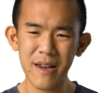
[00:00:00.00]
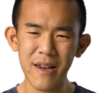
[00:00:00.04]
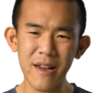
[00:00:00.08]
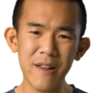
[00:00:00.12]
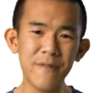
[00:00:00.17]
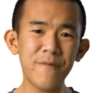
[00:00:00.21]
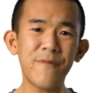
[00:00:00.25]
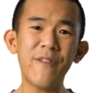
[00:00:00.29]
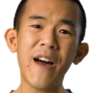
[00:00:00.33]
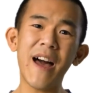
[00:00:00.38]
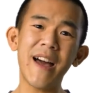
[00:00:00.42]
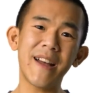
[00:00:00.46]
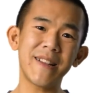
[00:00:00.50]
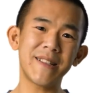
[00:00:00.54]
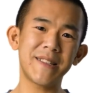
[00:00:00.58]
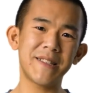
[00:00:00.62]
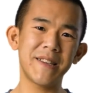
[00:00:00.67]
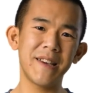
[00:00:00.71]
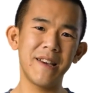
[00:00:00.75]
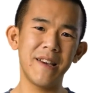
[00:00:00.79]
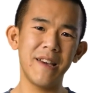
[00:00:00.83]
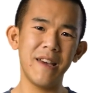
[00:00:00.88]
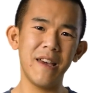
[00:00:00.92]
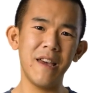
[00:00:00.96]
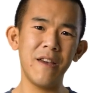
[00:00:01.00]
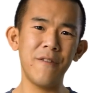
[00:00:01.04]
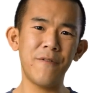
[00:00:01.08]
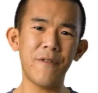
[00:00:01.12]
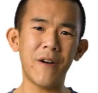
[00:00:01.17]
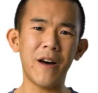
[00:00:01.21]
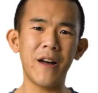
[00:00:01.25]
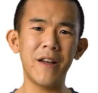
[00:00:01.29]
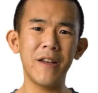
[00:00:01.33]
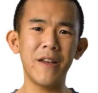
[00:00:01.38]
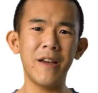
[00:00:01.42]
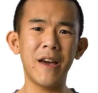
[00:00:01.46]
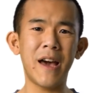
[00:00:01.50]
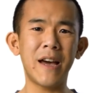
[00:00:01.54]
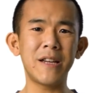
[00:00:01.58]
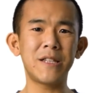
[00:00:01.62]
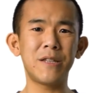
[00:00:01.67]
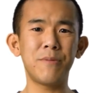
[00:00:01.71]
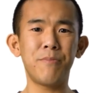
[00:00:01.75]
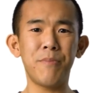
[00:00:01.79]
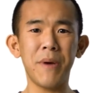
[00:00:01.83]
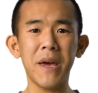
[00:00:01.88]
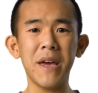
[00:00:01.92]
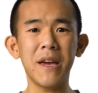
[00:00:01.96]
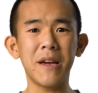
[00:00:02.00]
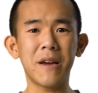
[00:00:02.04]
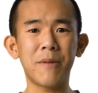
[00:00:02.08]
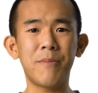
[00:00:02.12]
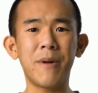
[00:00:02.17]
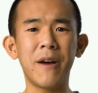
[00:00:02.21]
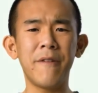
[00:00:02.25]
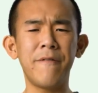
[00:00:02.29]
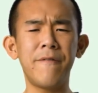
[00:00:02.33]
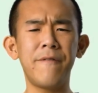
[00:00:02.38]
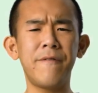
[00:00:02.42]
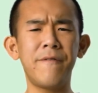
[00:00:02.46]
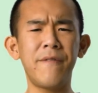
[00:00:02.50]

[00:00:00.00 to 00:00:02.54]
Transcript: In fact, if I had to pick my